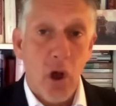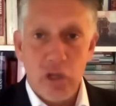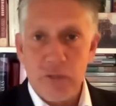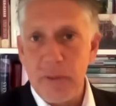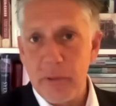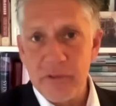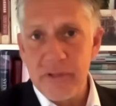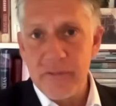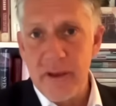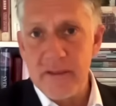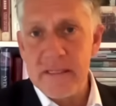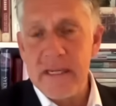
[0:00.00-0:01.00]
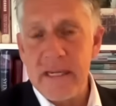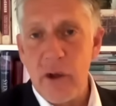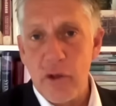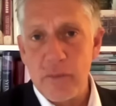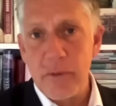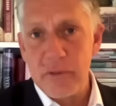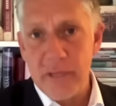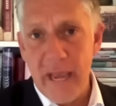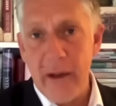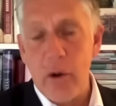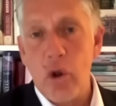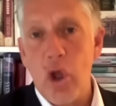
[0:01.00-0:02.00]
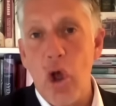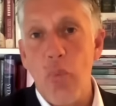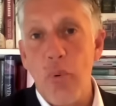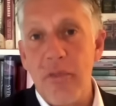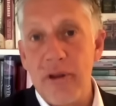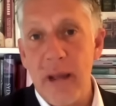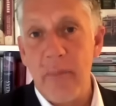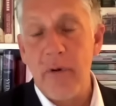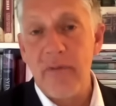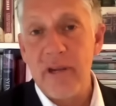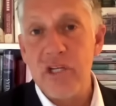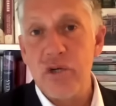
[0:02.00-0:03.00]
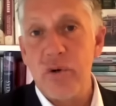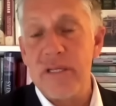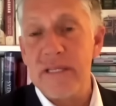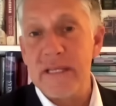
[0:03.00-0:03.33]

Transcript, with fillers: Hospitals, as I've seen, hospitals cannot cope with the number of injuries.